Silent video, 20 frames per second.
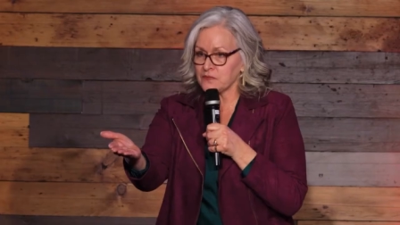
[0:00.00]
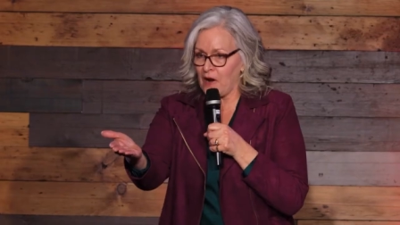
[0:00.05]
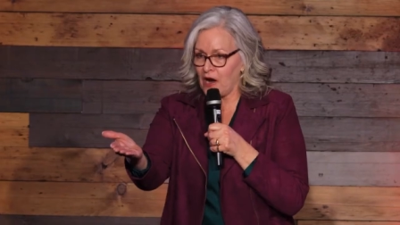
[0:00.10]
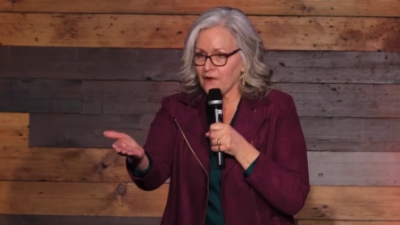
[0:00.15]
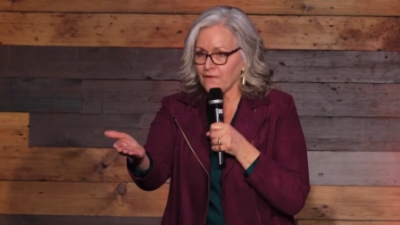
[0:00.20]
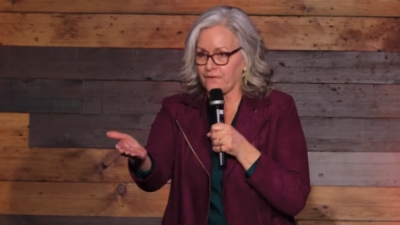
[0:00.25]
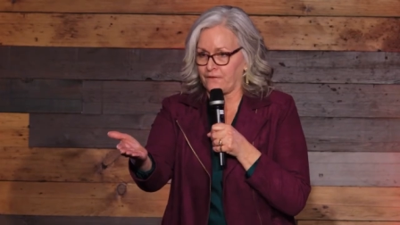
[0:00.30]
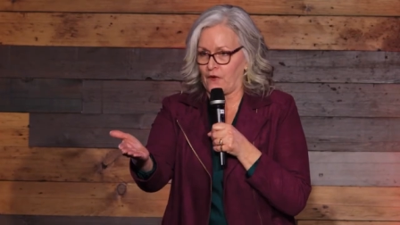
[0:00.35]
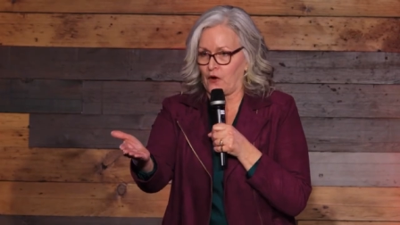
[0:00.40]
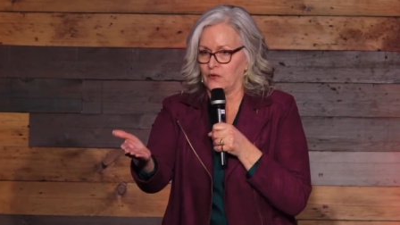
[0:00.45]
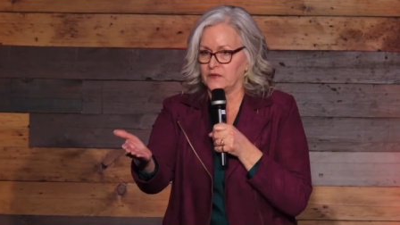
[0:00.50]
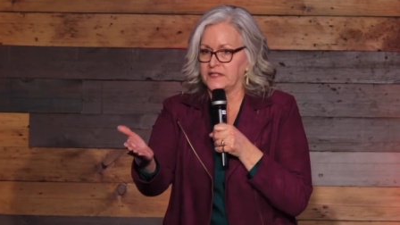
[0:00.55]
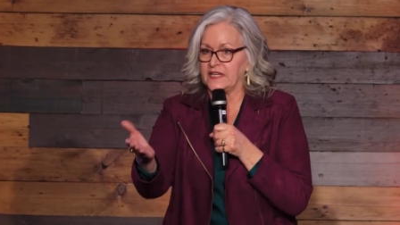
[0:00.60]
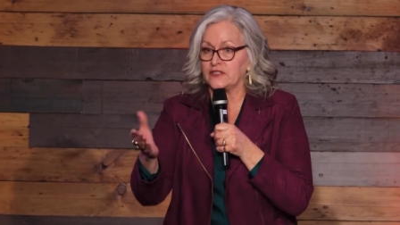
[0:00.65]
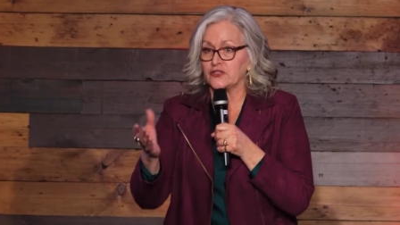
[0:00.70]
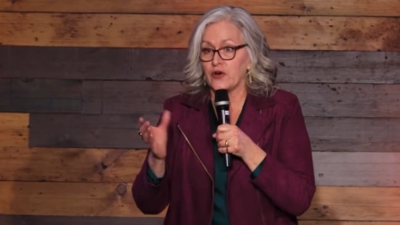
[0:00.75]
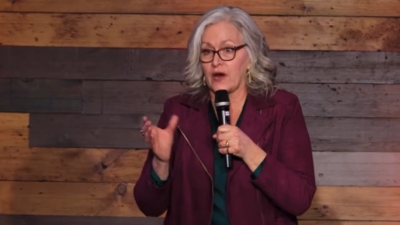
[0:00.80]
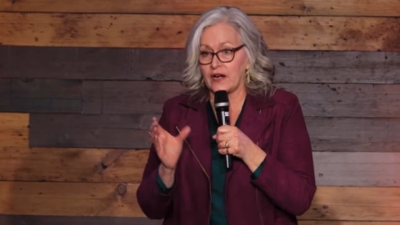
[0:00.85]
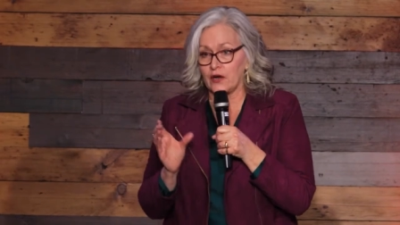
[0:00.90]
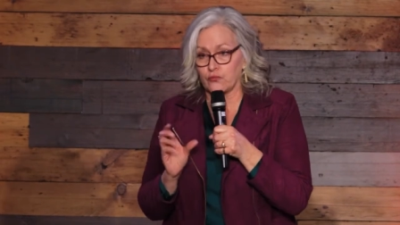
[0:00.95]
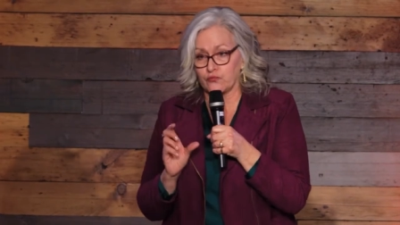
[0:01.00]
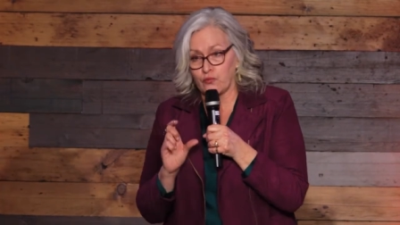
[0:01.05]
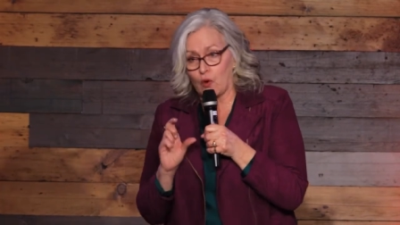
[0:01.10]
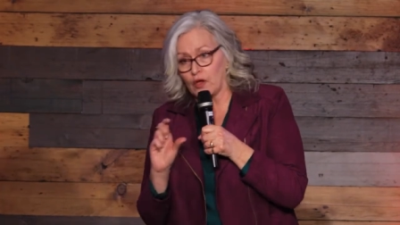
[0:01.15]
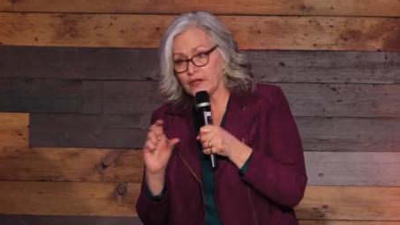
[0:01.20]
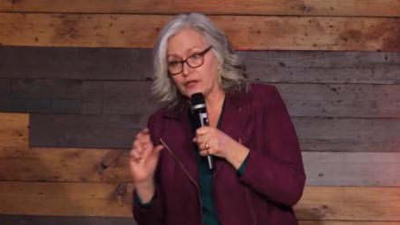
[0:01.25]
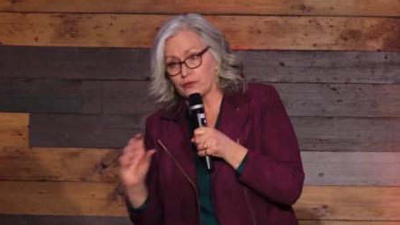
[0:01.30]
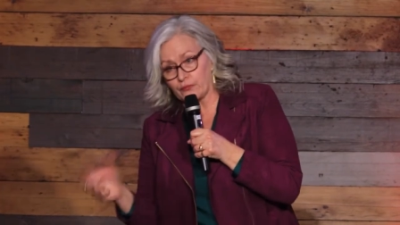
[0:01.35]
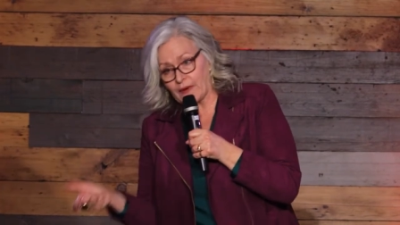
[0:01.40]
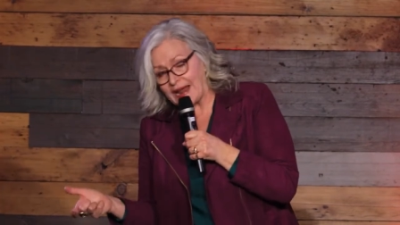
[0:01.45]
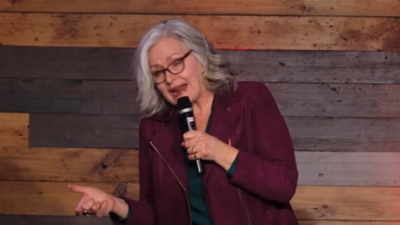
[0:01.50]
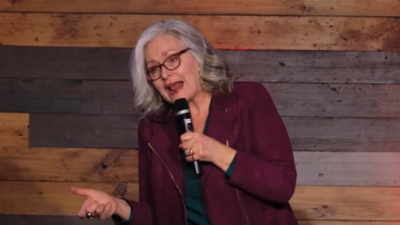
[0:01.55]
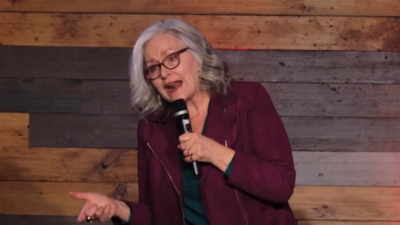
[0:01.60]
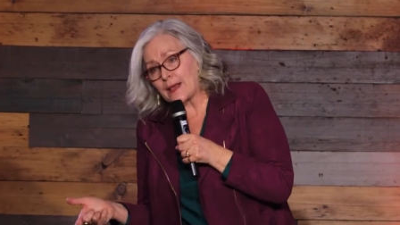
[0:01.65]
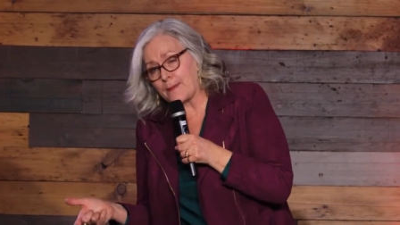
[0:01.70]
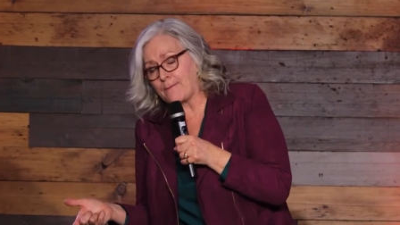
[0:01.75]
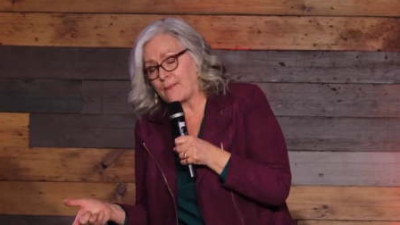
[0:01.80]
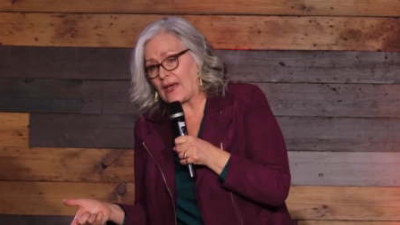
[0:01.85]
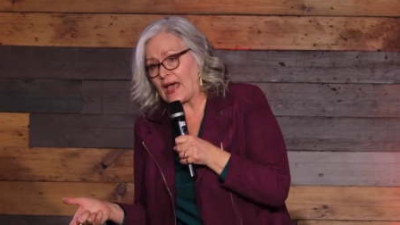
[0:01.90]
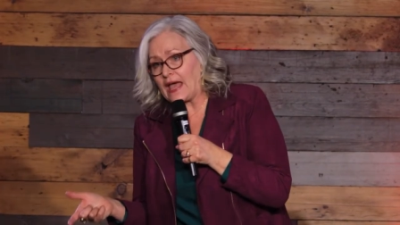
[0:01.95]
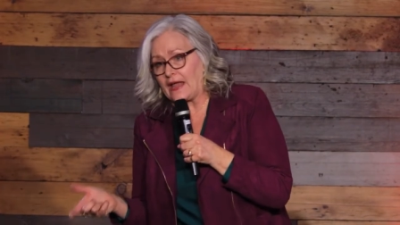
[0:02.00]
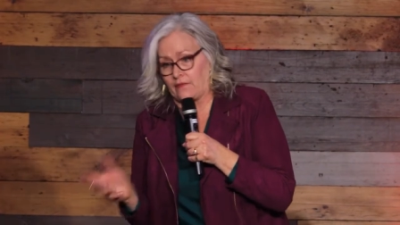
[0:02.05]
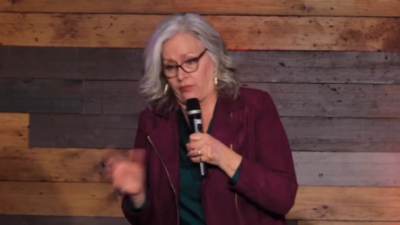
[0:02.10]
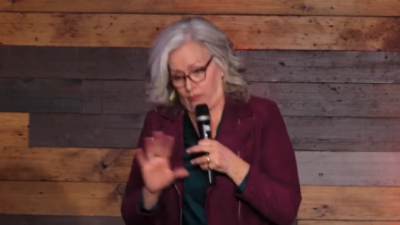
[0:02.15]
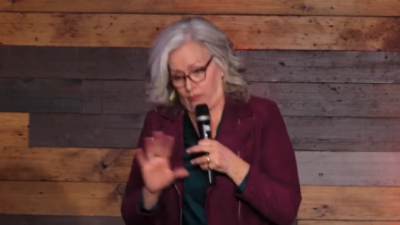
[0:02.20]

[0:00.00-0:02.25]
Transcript: smartphones. They try to roll you right out of bed.